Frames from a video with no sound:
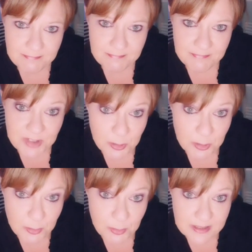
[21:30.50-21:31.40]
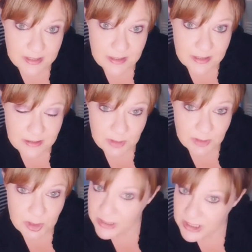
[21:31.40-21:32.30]
2 weeks. 2
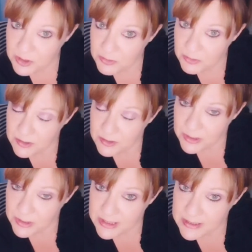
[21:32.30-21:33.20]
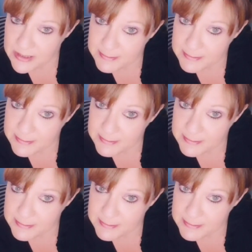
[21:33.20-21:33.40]
weeks, 2 weeks, 2 weeks.